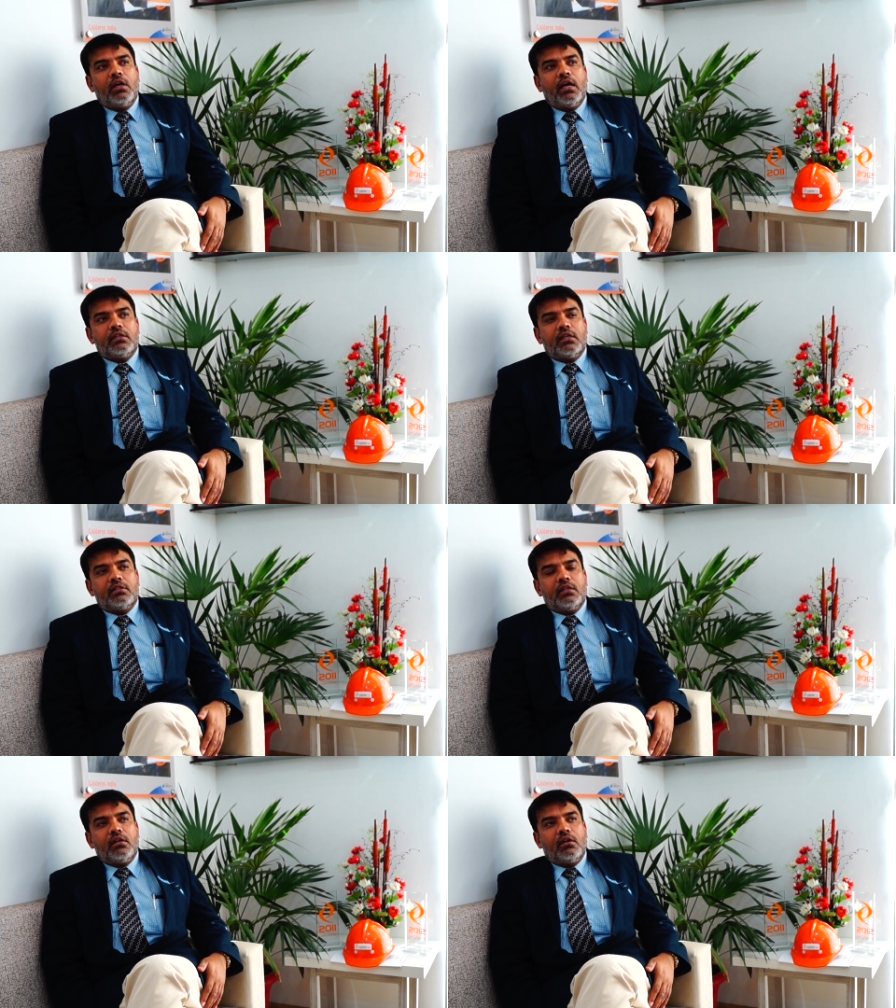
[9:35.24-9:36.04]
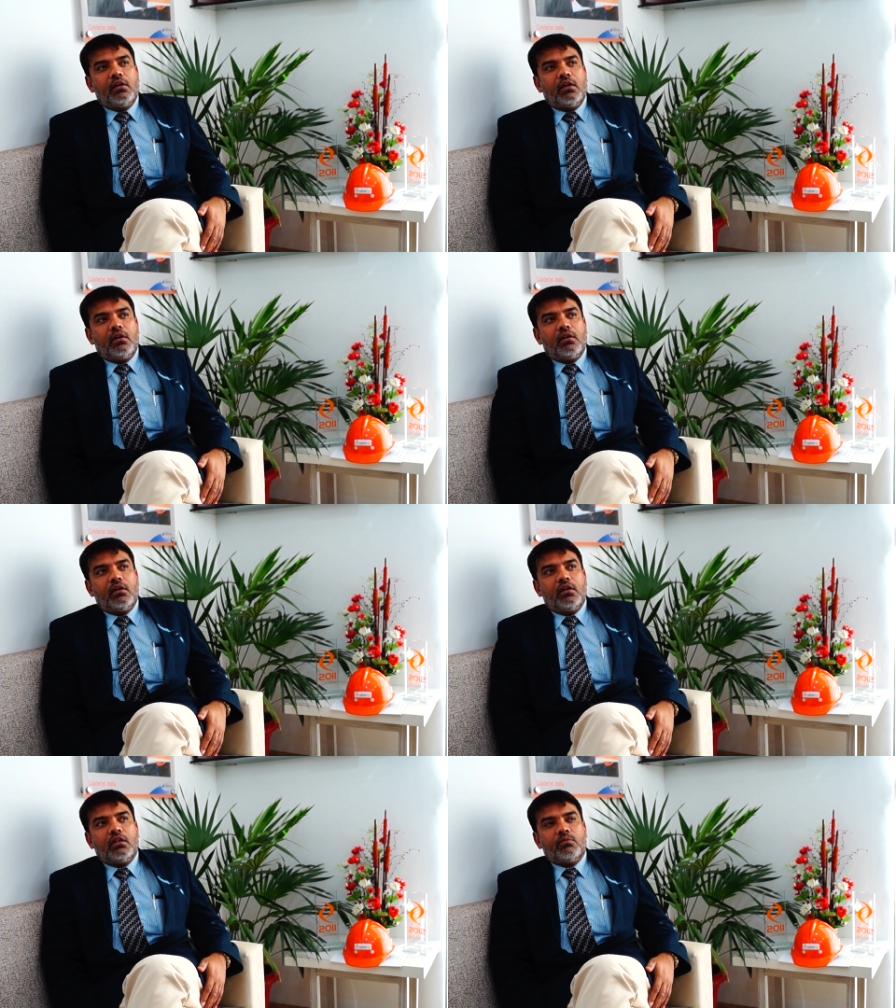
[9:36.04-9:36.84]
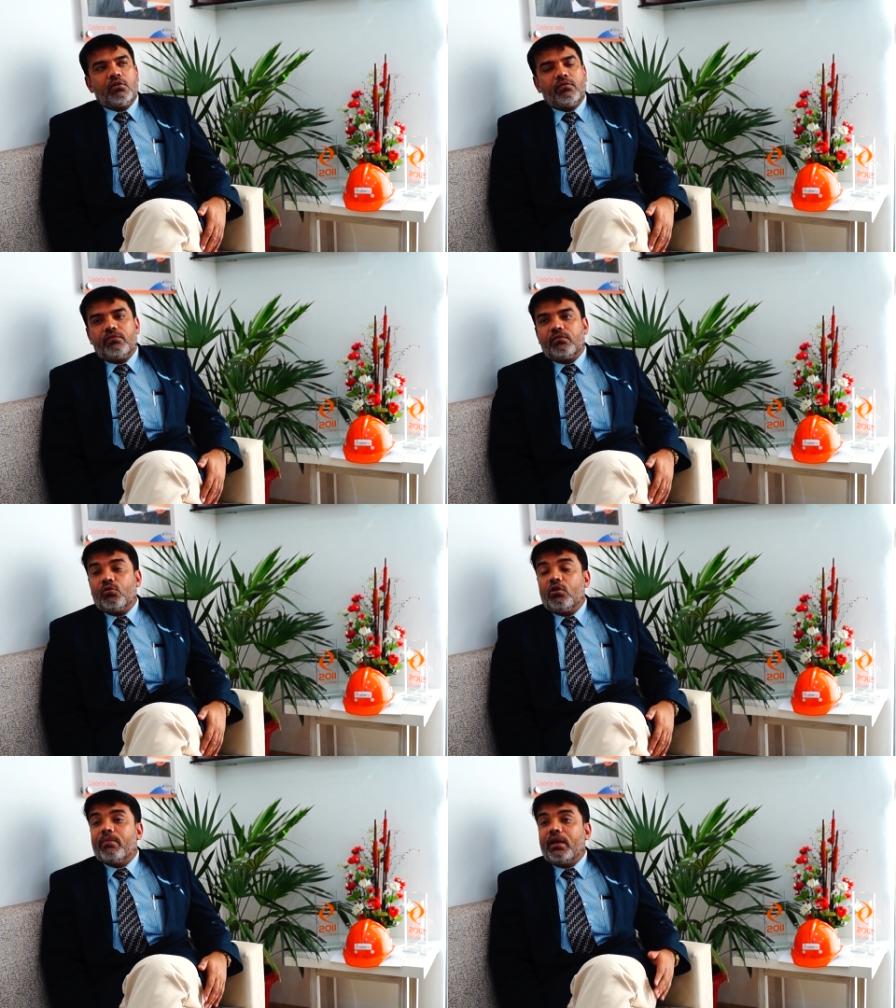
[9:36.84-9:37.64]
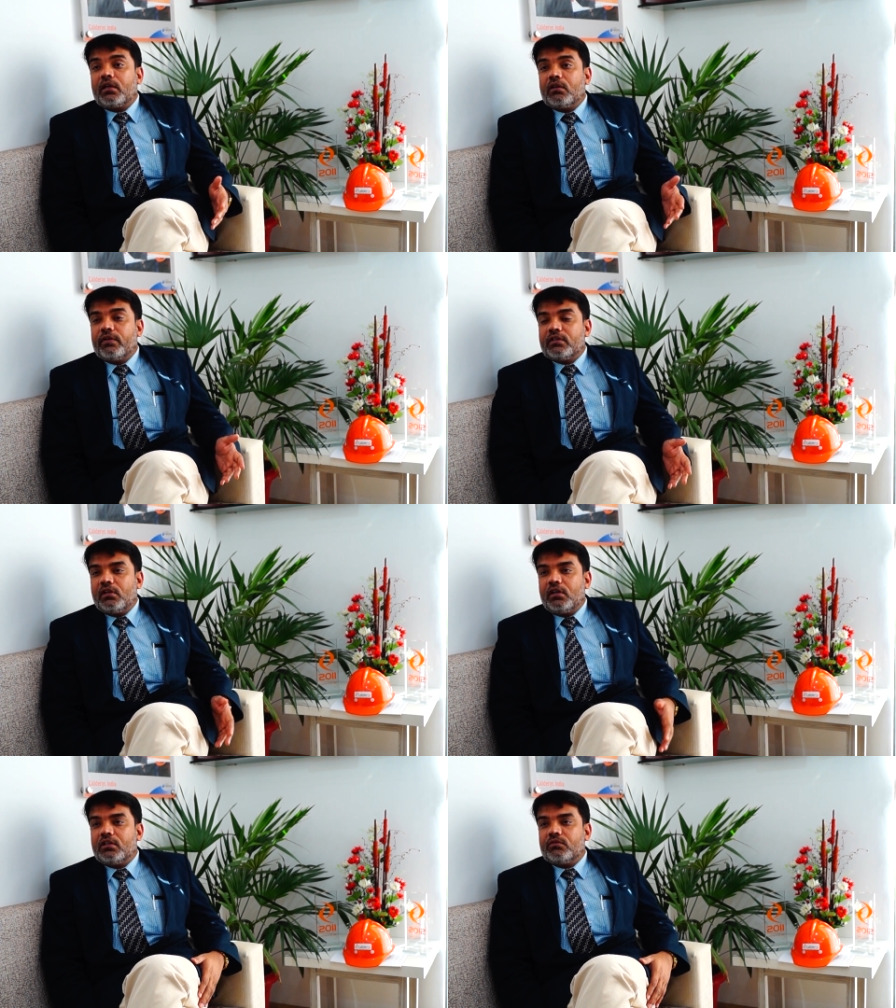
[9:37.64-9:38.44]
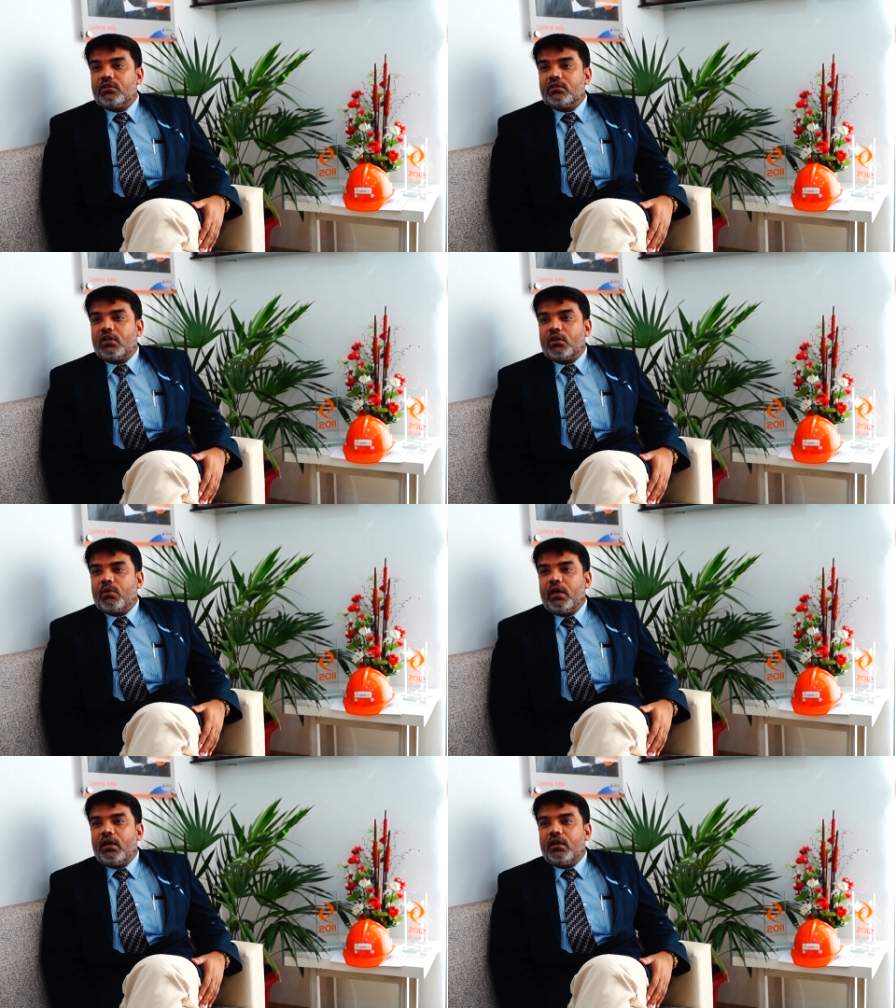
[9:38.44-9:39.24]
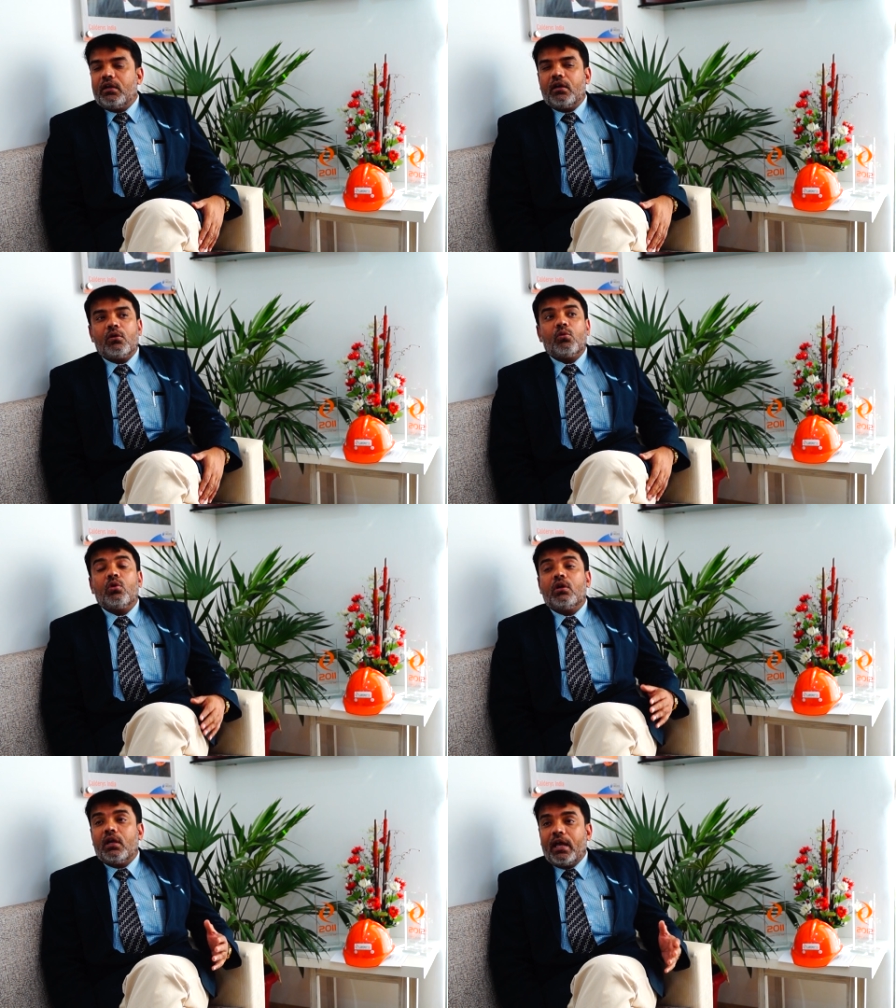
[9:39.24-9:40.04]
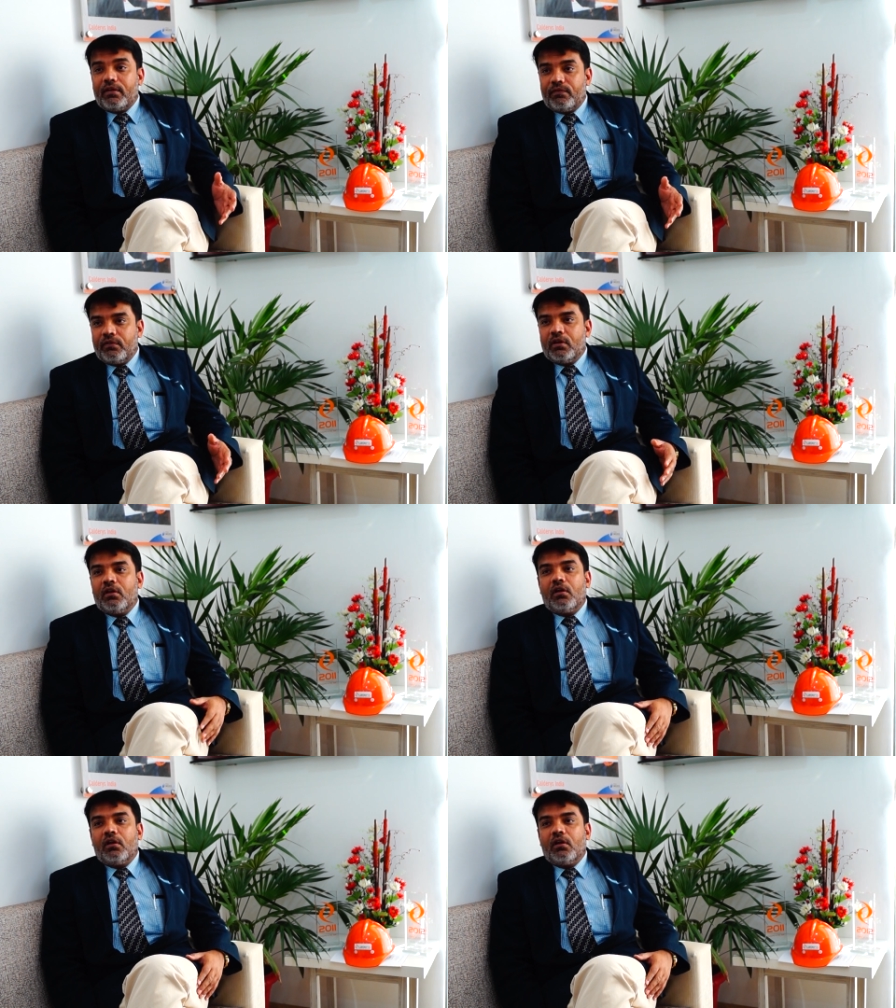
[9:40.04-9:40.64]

as I said earlier uh, in terms of good medical facilities which is required a good life